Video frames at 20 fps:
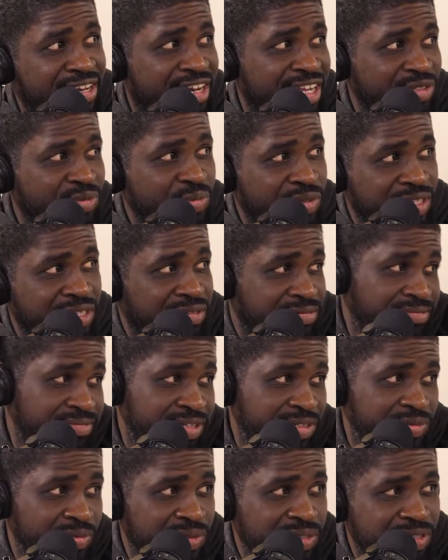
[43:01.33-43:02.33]
That's
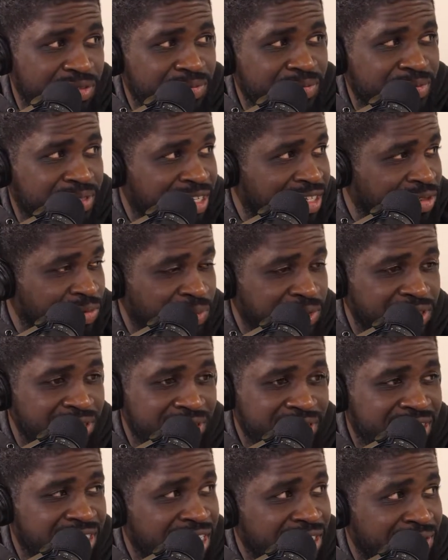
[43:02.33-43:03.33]
the
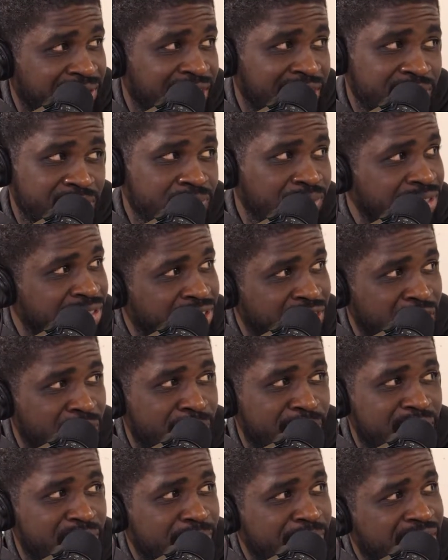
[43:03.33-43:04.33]

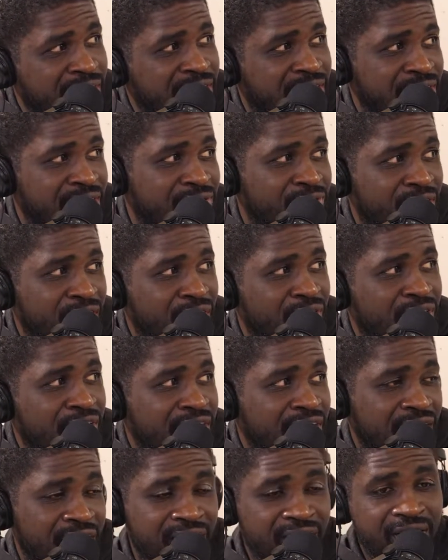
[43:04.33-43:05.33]
term everybody kicking around right
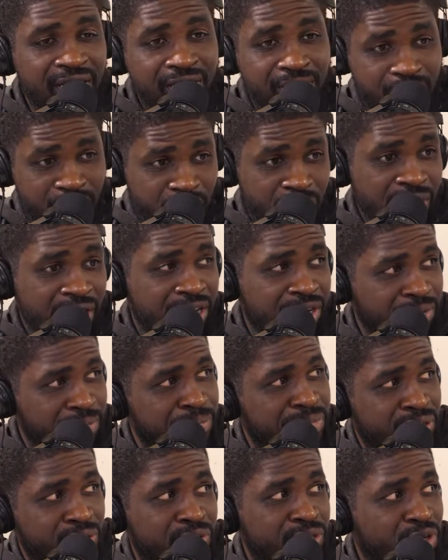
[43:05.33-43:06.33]
now. You got to
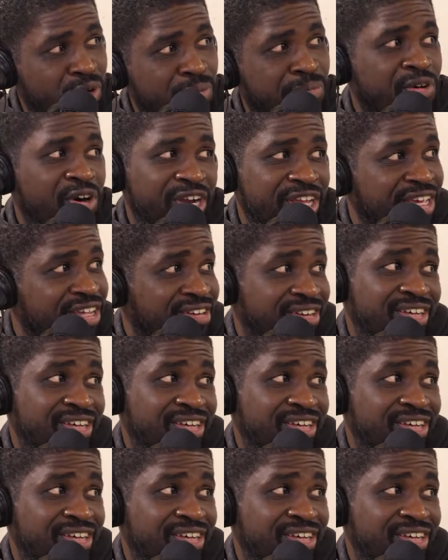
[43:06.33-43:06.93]
build your brand.